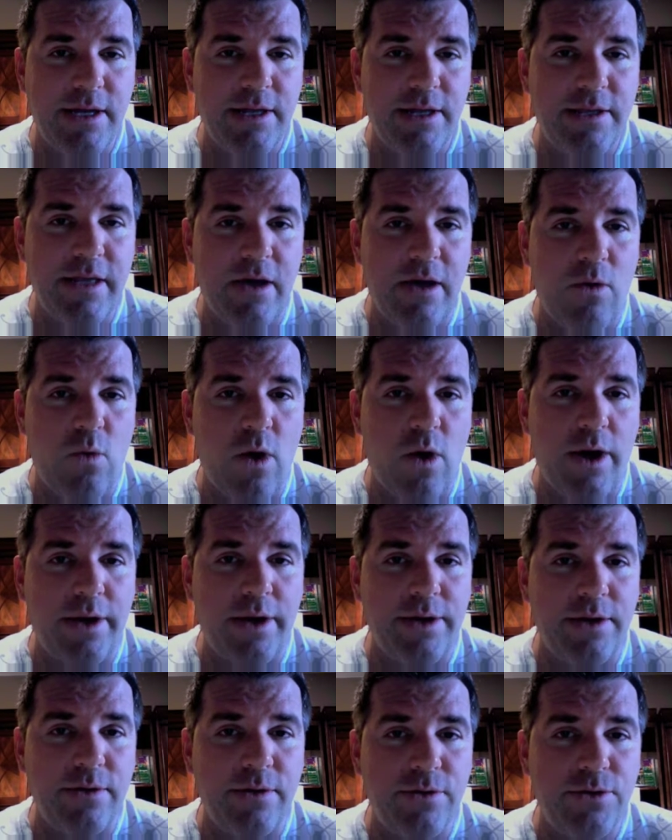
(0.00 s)
Now, while
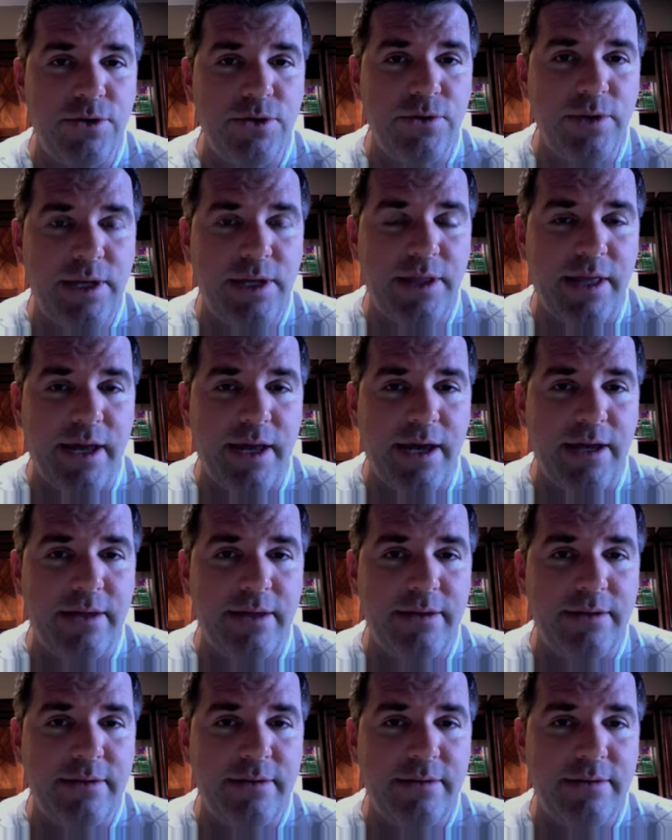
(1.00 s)
you're doing that,
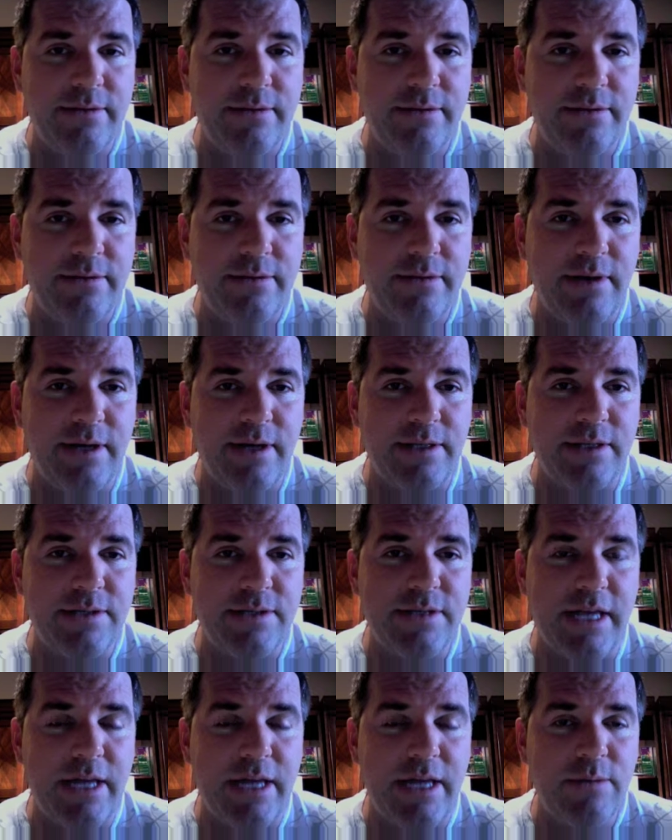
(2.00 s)
at the
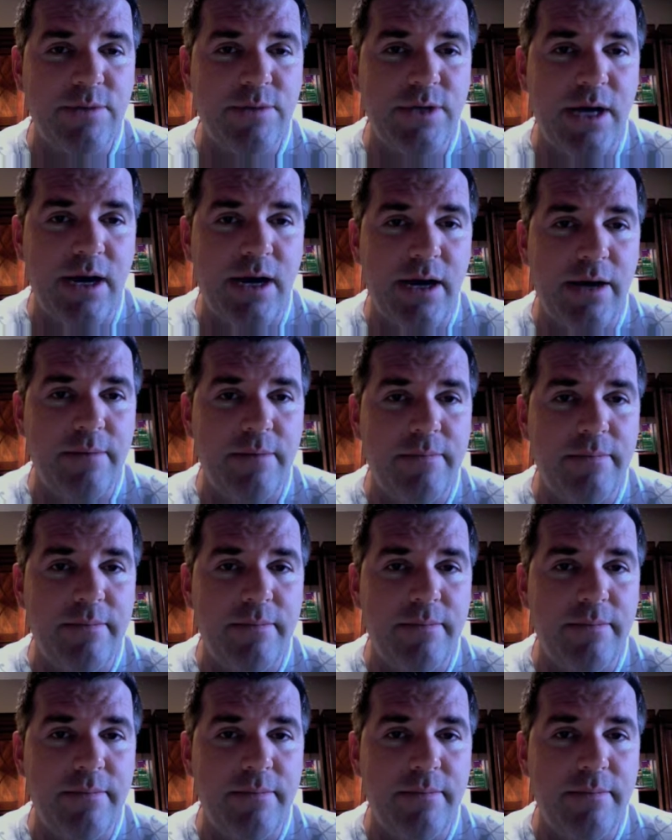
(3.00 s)
same time,